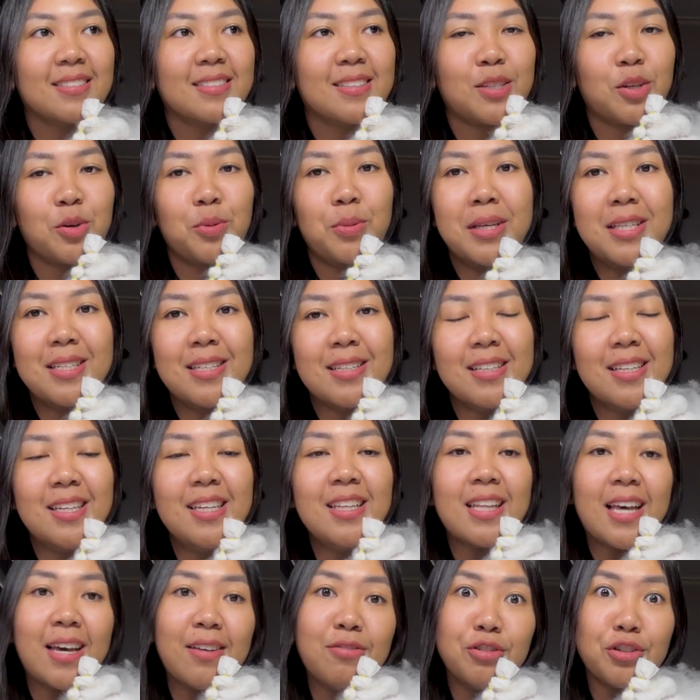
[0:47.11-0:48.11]
So basically,
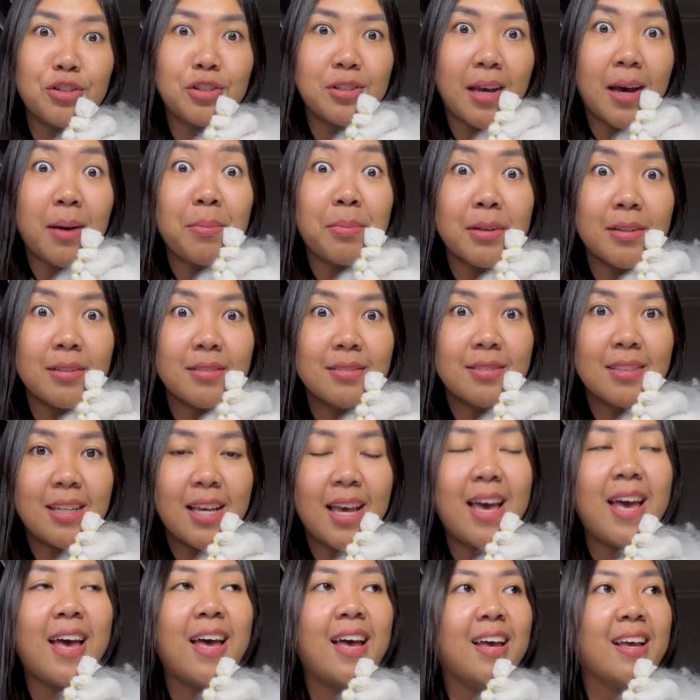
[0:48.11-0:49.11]
life just happened,
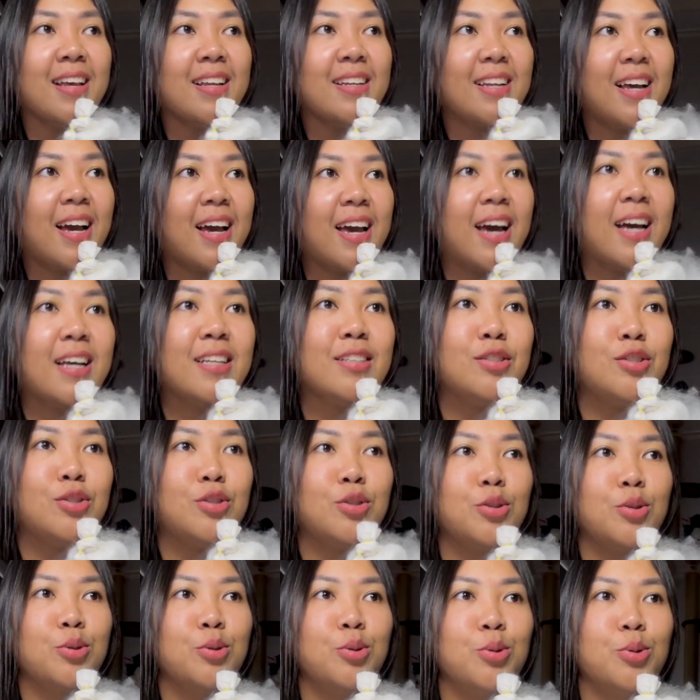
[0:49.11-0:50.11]
and I had
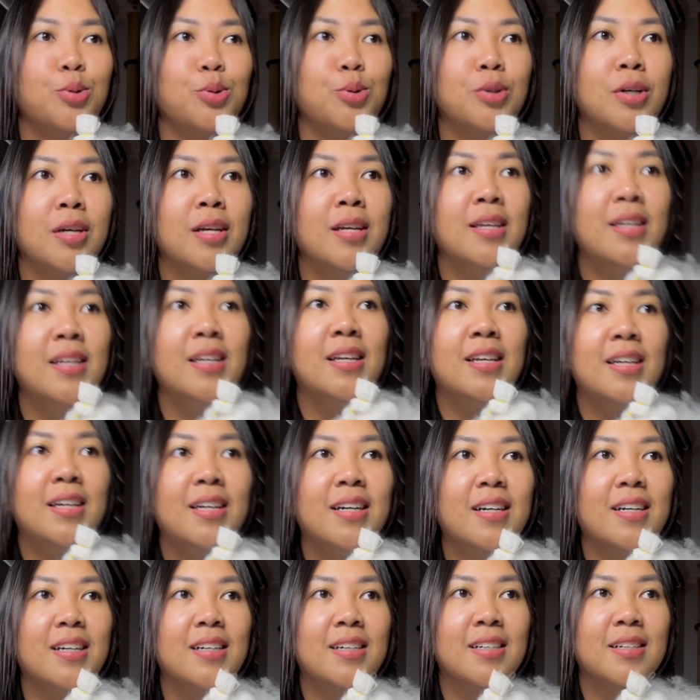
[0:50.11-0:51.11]
to
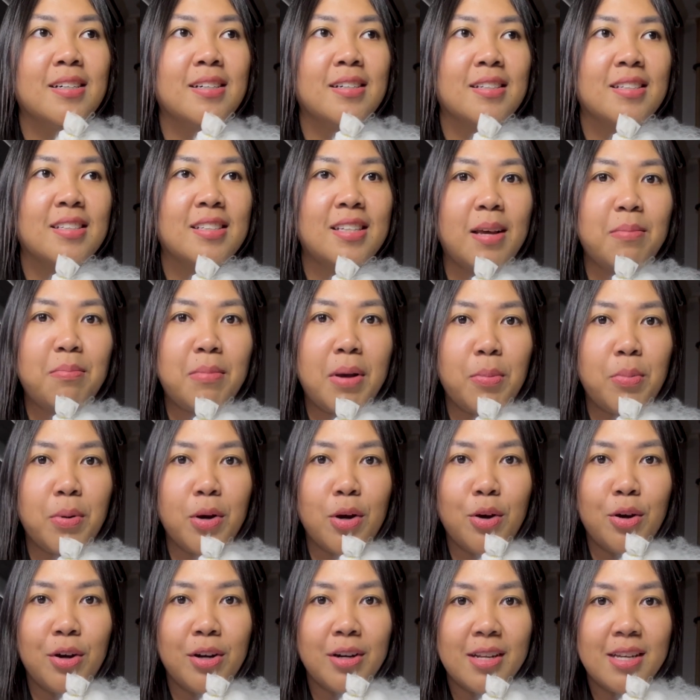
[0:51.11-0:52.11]
uh, set my
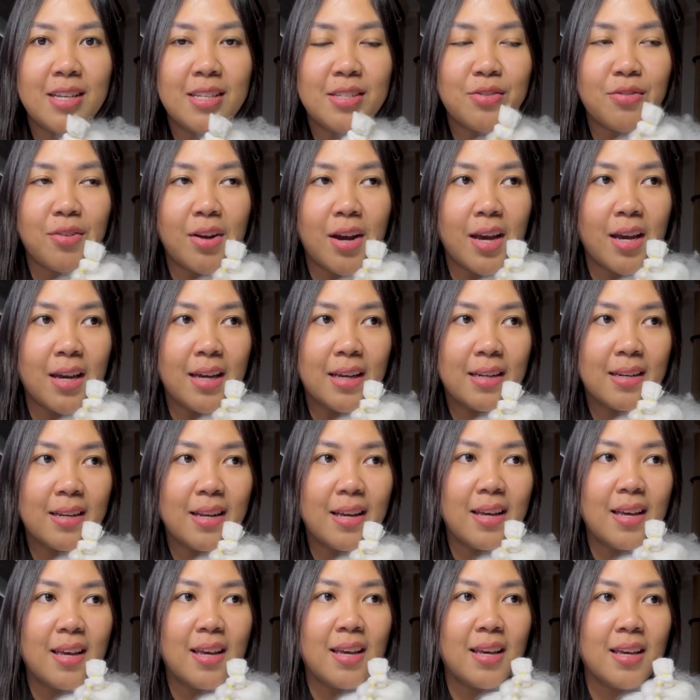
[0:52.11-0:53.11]
priorities right
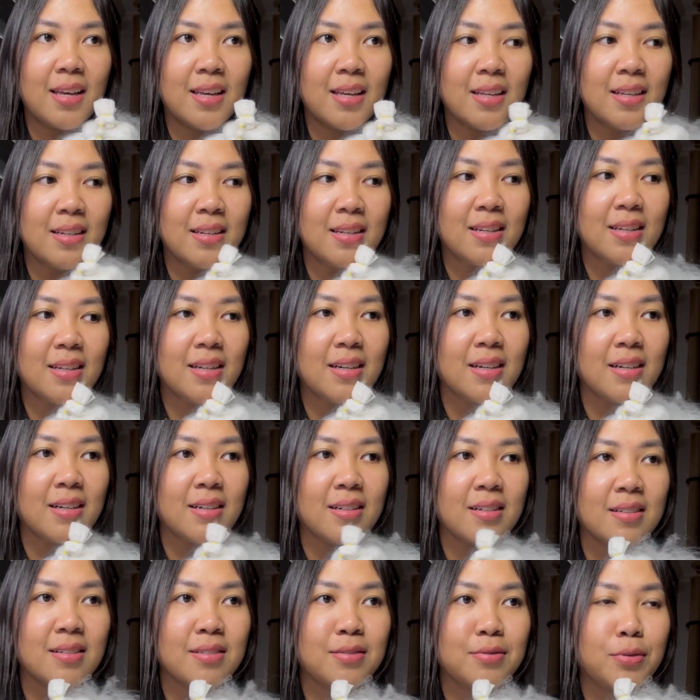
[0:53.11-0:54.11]
and
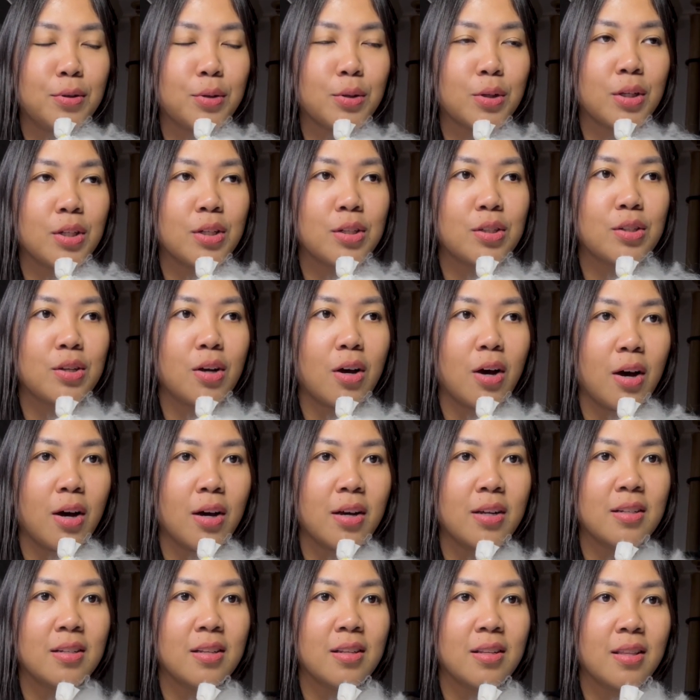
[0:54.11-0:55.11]
uh, focus
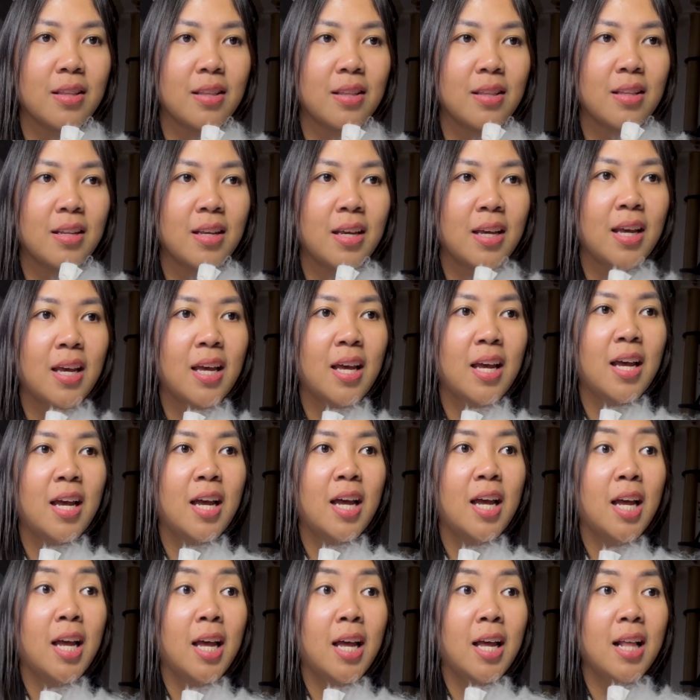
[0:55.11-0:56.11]
on
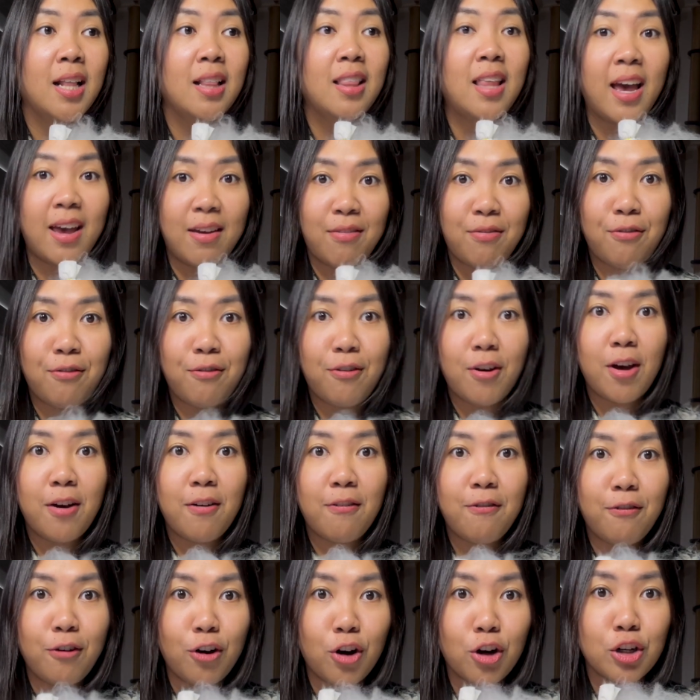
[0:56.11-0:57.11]
life
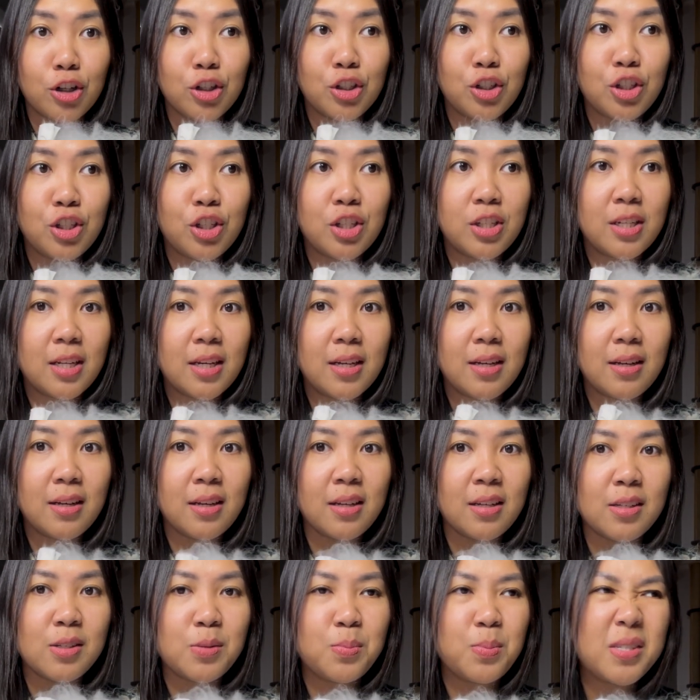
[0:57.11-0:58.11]
first
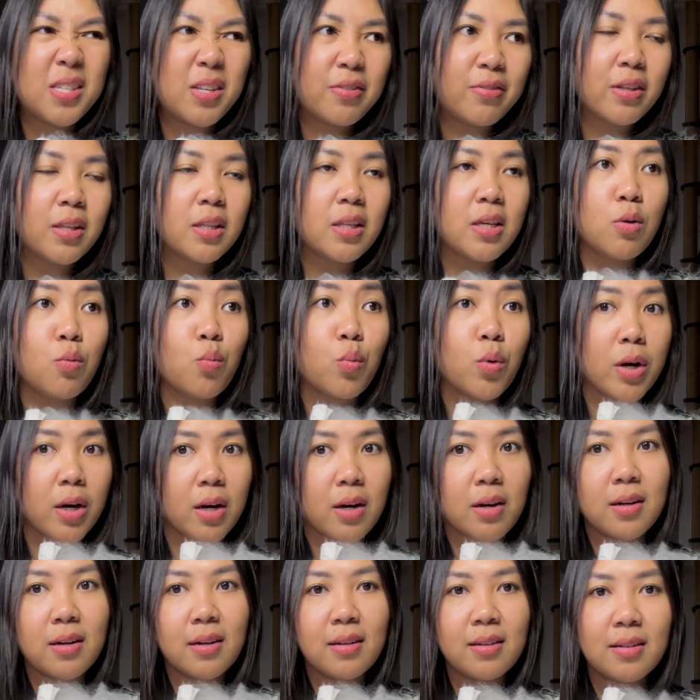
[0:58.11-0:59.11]
uh, specifically
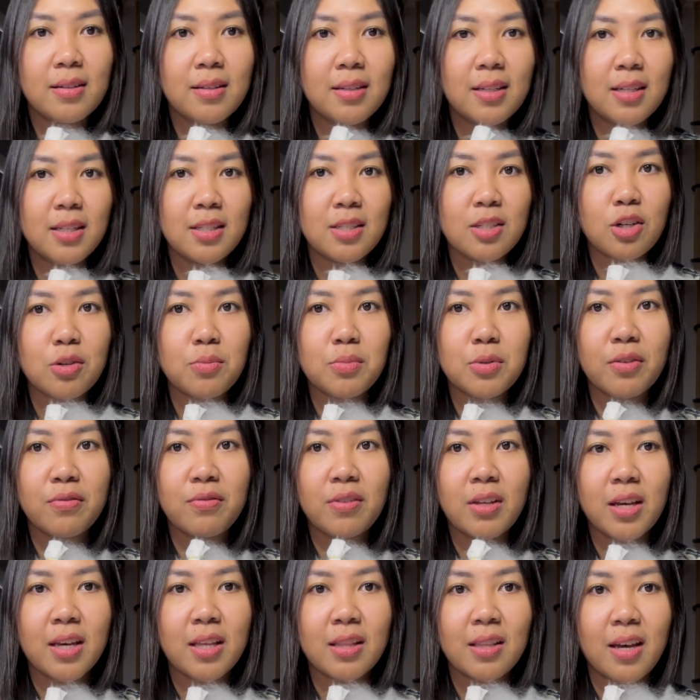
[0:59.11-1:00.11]
work in terms of
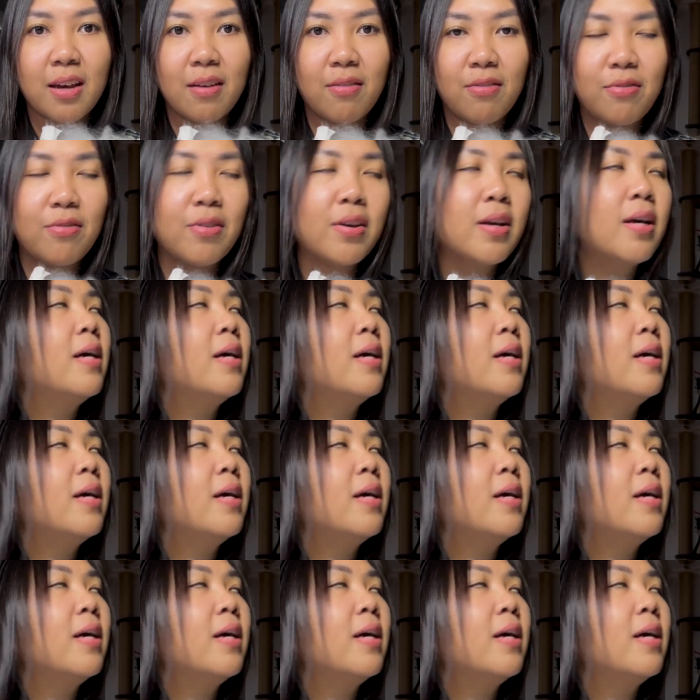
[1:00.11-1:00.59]
like life.